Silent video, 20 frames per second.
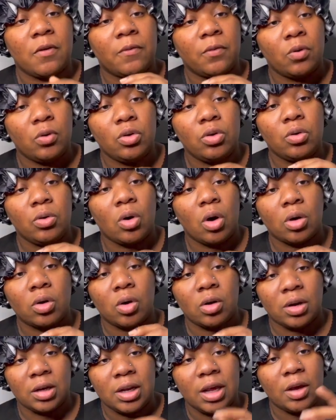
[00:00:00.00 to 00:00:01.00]
of who you go on
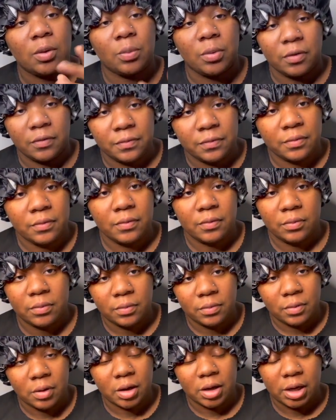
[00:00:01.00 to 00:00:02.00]
holiday with.
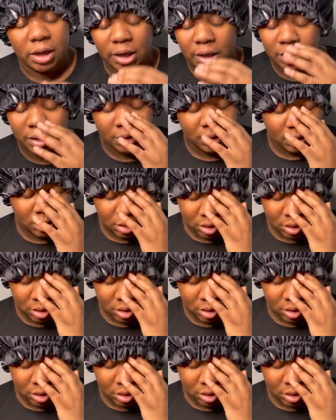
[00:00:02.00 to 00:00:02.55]
Okay?